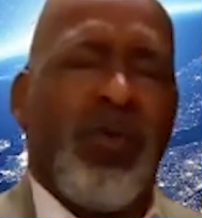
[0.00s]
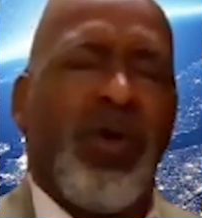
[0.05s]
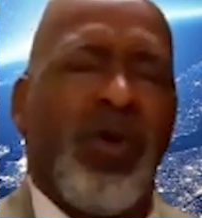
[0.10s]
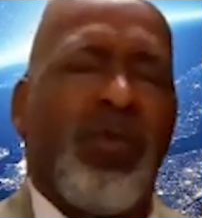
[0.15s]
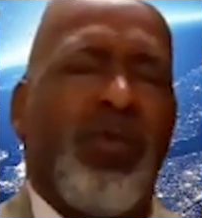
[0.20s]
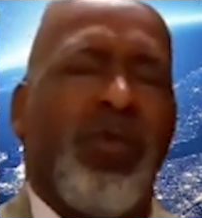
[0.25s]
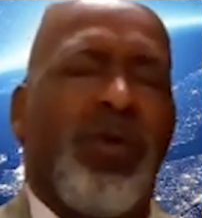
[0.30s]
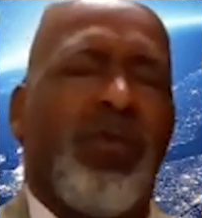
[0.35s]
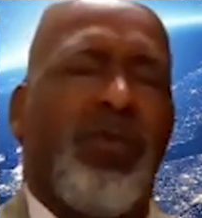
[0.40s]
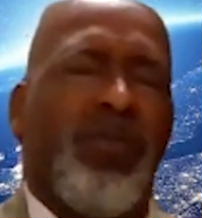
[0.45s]

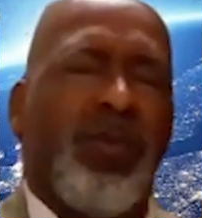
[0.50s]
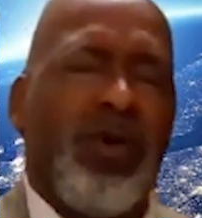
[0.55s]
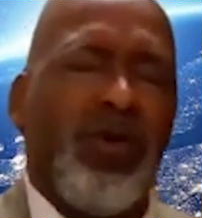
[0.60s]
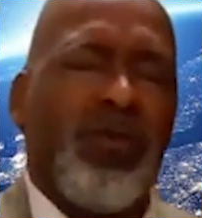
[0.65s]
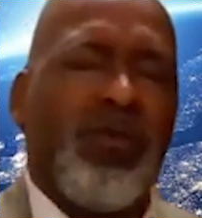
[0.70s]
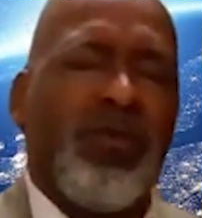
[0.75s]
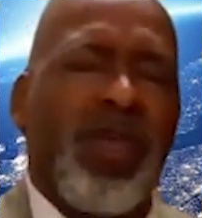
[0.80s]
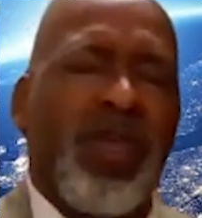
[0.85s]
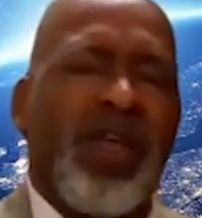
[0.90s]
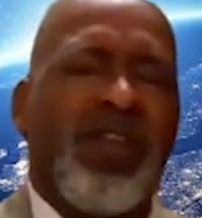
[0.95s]
We
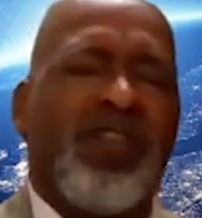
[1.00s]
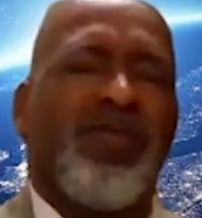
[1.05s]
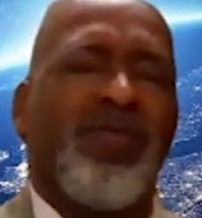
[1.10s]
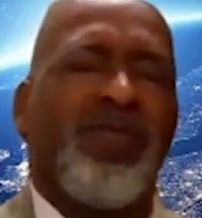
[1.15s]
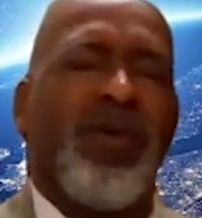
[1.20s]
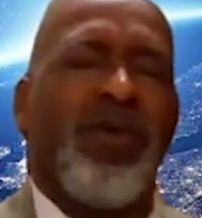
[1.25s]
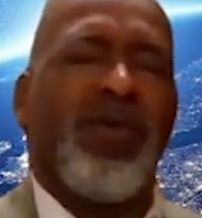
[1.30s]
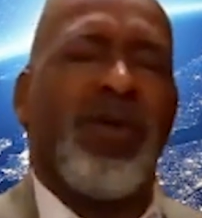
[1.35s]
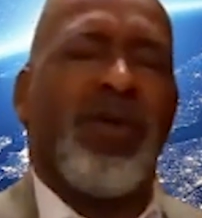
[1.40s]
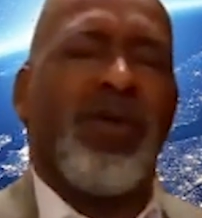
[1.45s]
rebuke that
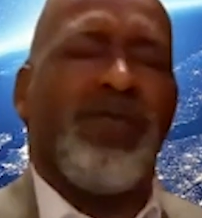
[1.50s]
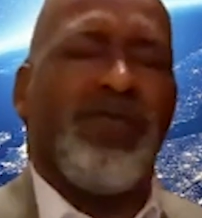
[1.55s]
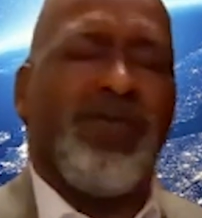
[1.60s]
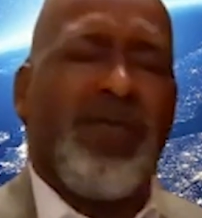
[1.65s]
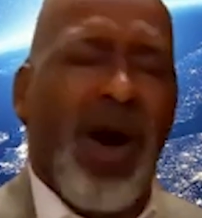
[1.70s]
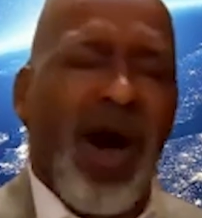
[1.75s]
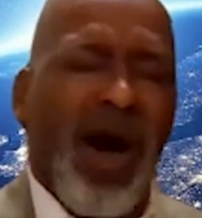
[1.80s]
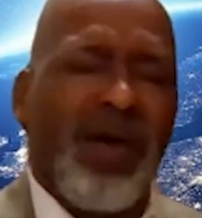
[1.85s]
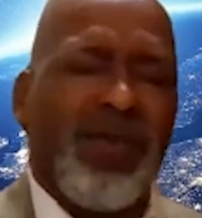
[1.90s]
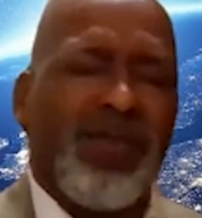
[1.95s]
spirit of
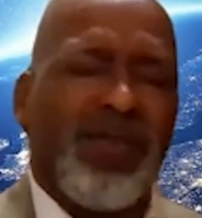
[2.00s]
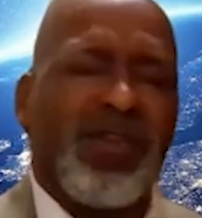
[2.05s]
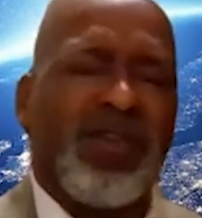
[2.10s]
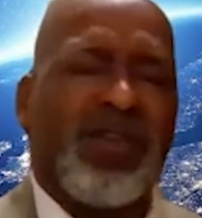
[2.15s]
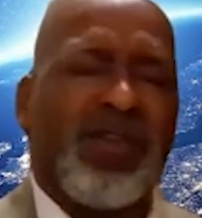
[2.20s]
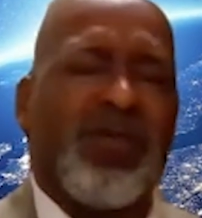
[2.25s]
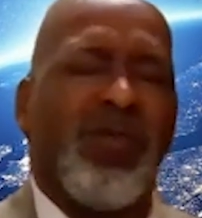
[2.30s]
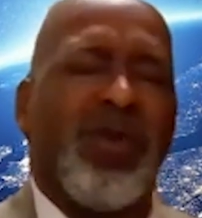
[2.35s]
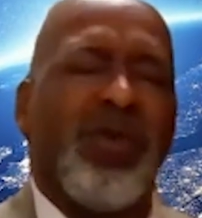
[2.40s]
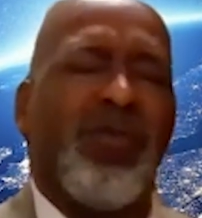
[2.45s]

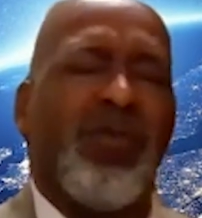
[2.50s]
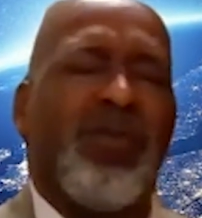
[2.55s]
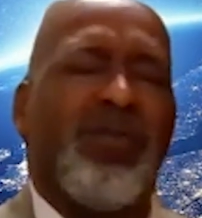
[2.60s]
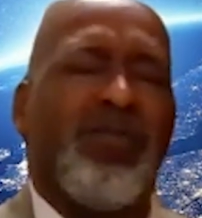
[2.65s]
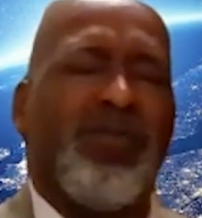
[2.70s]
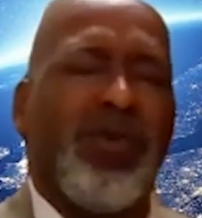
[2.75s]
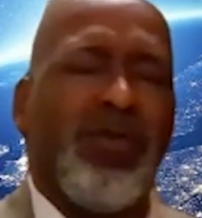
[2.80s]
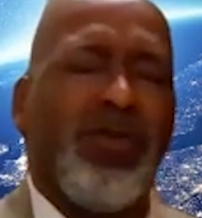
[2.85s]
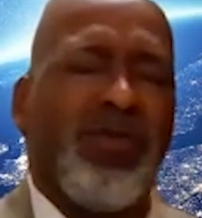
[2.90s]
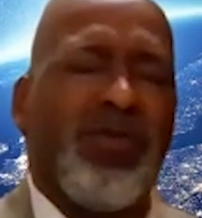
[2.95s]
poverty. We
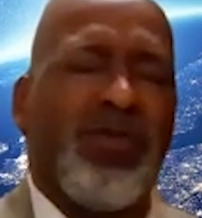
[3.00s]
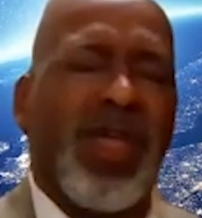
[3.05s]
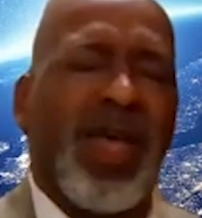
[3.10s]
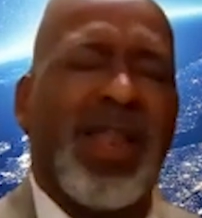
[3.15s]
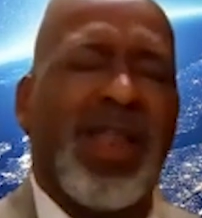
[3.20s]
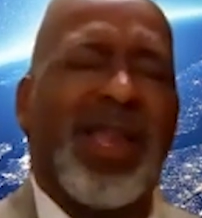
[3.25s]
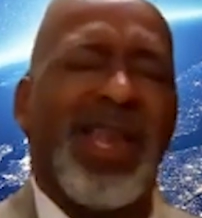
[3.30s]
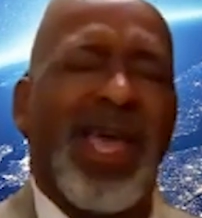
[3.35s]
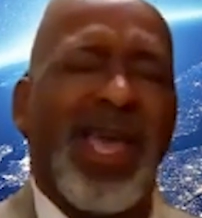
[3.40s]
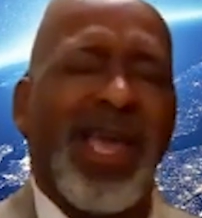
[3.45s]
rebuke
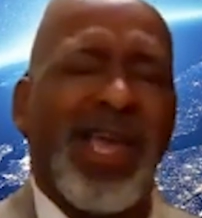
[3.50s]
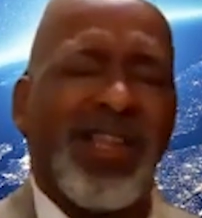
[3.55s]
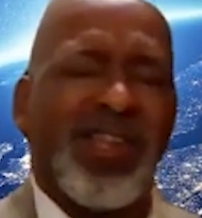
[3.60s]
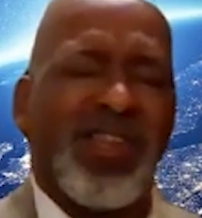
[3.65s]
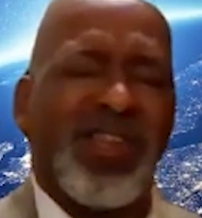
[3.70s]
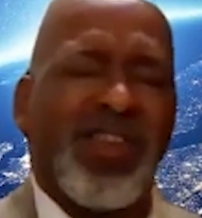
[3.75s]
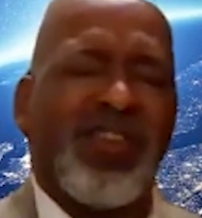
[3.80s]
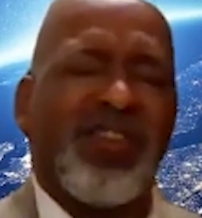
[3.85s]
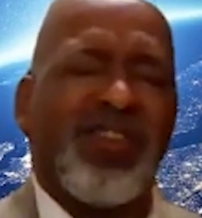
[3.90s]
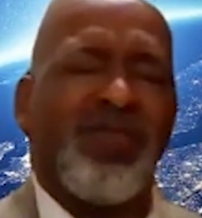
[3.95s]
that
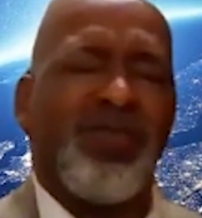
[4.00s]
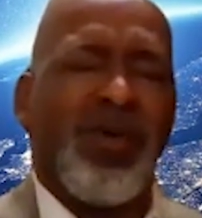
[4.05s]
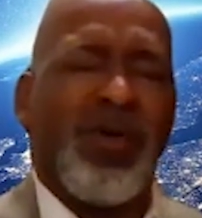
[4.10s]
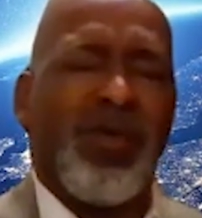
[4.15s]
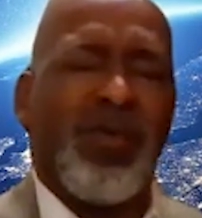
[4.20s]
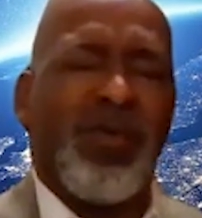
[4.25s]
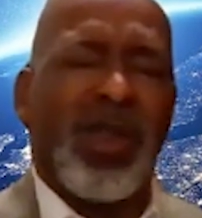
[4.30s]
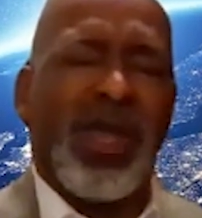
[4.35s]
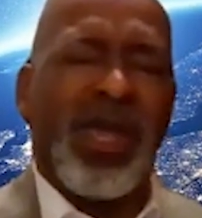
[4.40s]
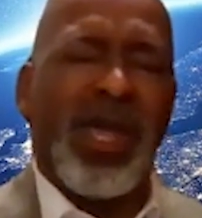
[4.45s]
lazy
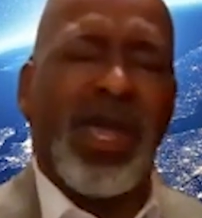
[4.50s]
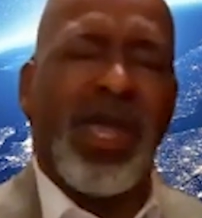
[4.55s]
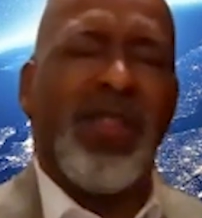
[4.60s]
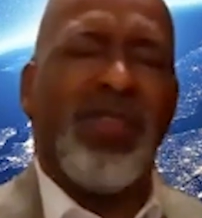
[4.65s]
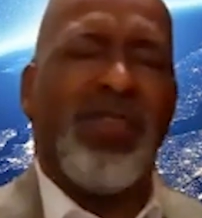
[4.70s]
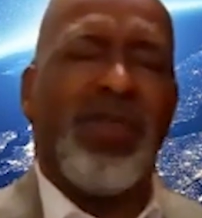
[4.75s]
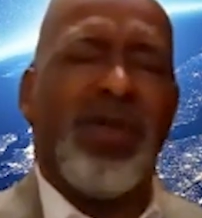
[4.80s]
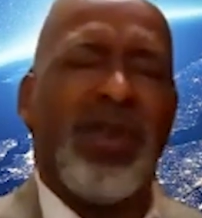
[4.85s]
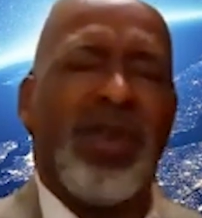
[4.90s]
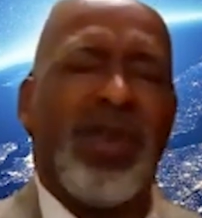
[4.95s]
spirit
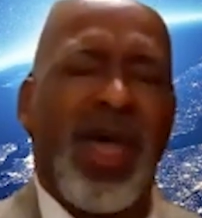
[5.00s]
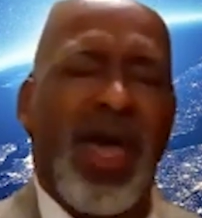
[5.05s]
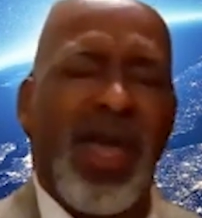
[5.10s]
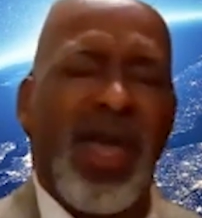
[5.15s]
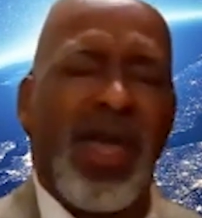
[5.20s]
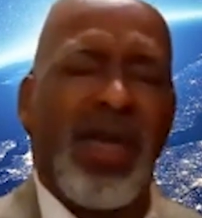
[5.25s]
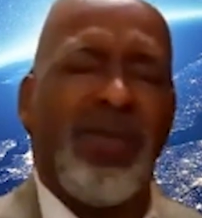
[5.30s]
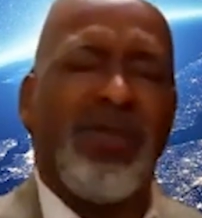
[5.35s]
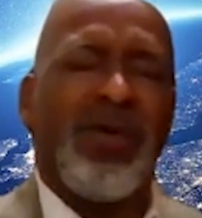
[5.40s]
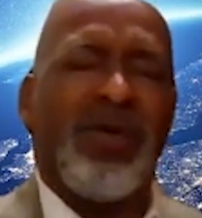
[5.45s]
in the
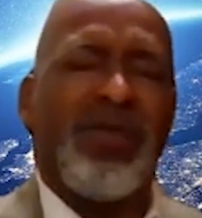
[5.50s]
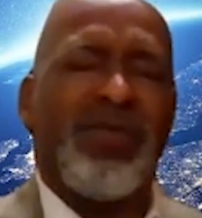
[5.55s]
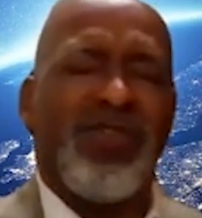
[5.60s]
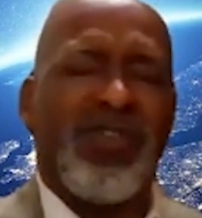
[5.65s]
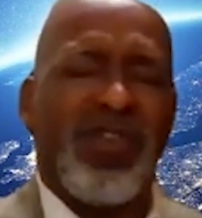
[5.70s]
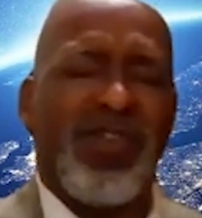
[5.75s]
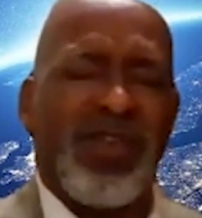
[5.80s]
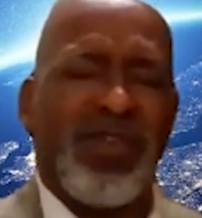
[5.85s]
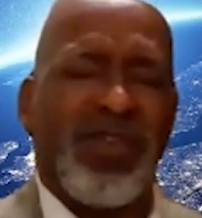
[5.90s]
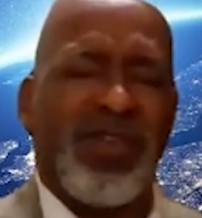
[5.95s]
name
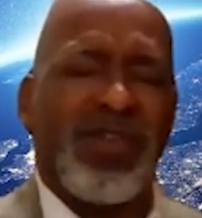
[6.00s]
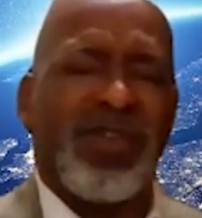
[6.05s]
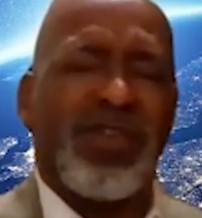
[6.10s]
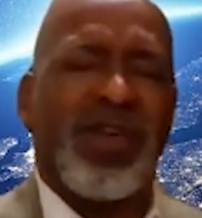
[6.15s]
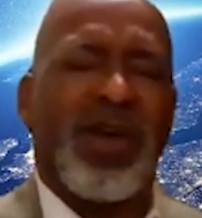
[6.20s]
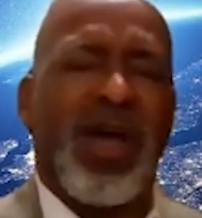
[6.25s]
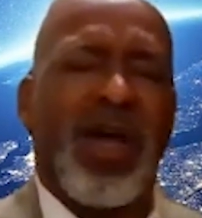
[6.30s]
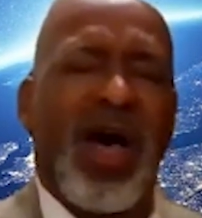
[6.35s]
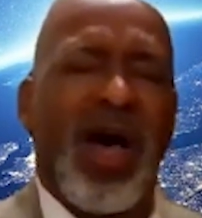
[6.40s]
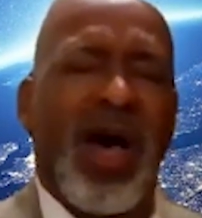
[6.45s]
of Jesus,
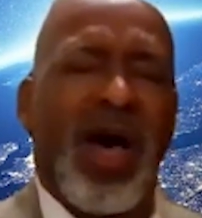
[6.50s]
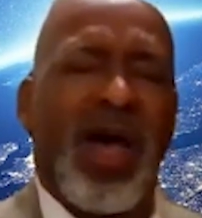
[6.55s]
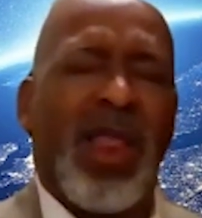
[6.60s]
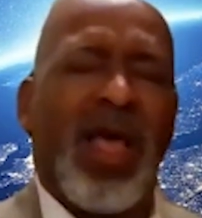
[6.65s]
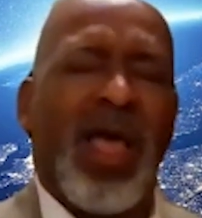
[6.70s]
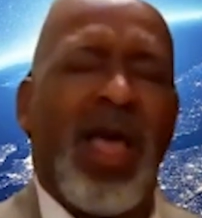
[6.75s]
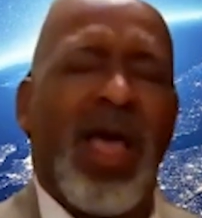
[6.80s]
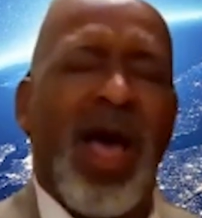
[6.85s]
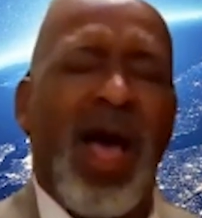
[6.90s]
dear God.